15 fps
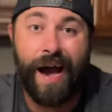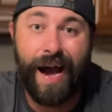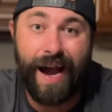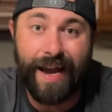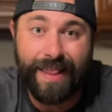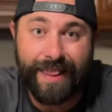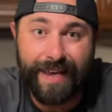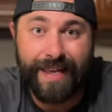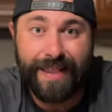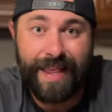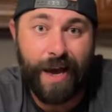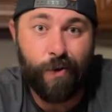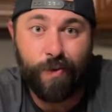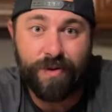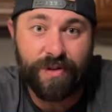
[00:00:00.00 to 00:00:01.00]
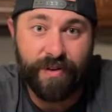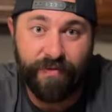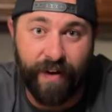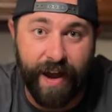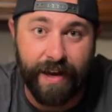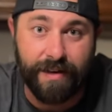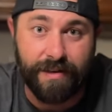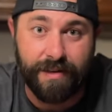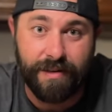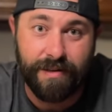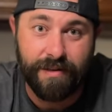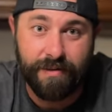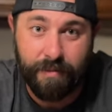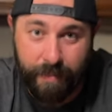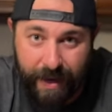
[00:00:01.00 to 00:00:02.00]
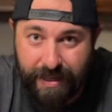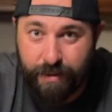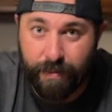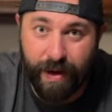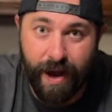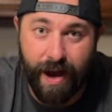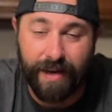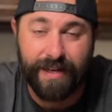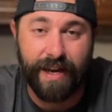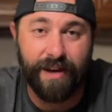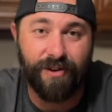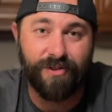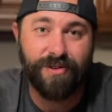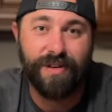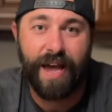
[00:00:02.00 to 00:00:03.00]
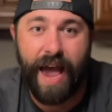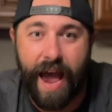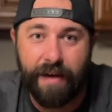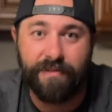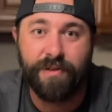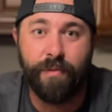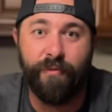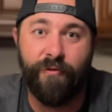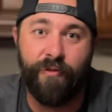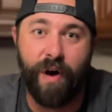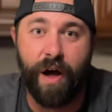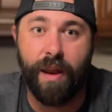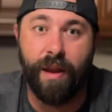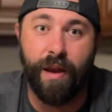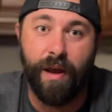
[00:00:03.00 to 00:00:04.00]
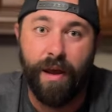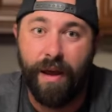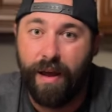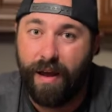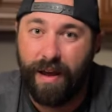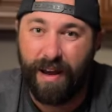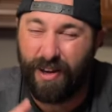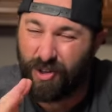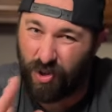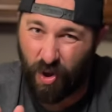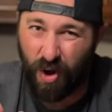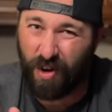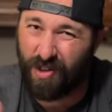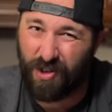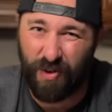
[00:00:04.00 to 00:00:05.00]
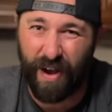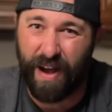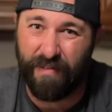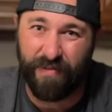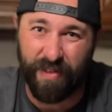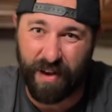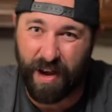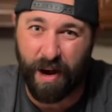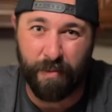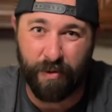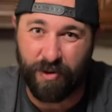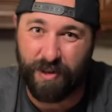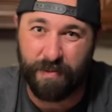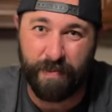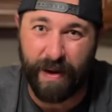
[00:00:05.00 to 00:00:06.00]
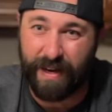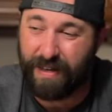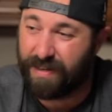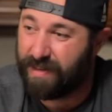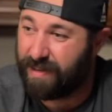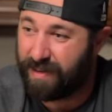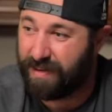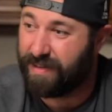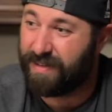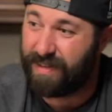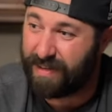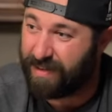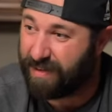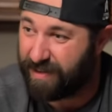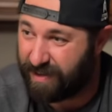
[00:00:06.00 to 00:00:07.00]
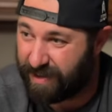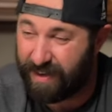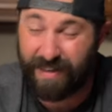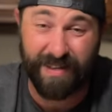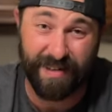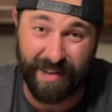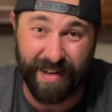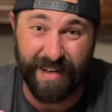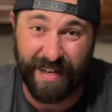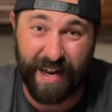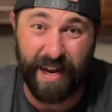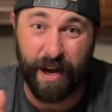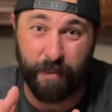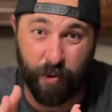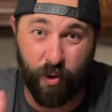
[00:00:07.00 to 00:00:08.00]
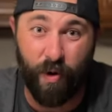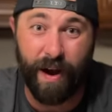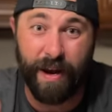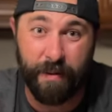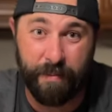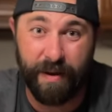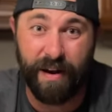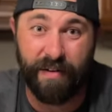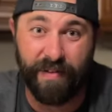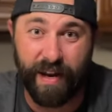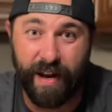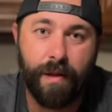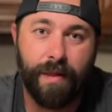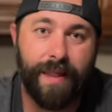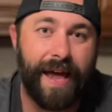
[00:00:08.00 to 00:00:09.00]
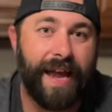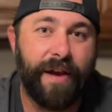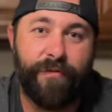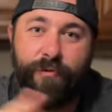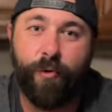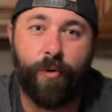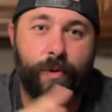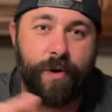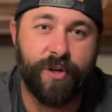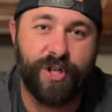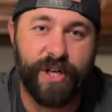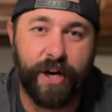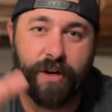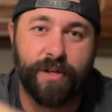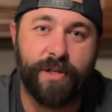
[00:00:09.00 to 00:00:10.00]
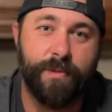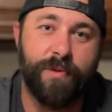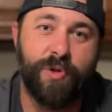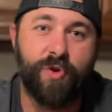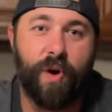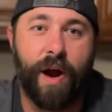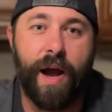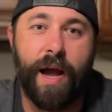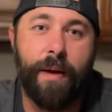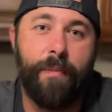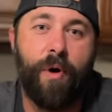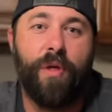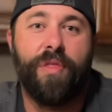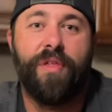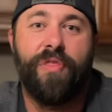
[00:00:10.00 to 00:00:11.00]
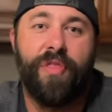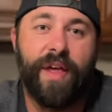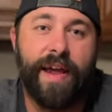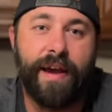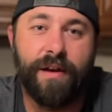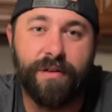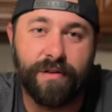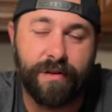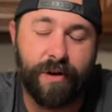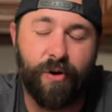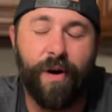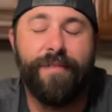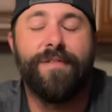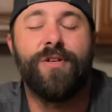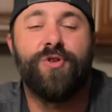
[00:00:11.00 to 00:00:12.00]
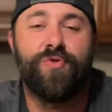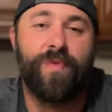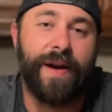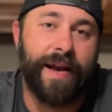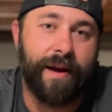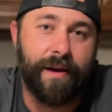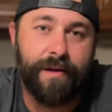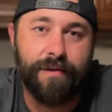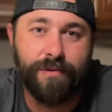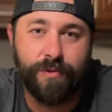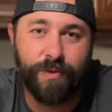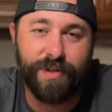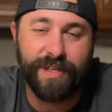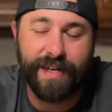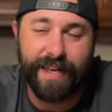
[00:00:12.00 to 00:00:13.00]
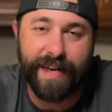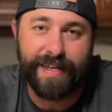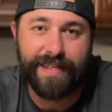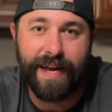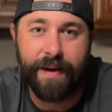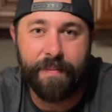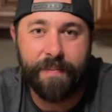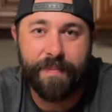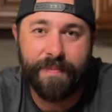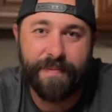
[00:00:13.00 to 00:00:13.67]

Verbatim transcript: I think that will suffice. Make some cocktails, have some fun, as long as you have the cupboard space, because this is this is going to take up quite a bit of it. Like, forward, share, subscribe, all the things. Go have a drink. We'll see you next time.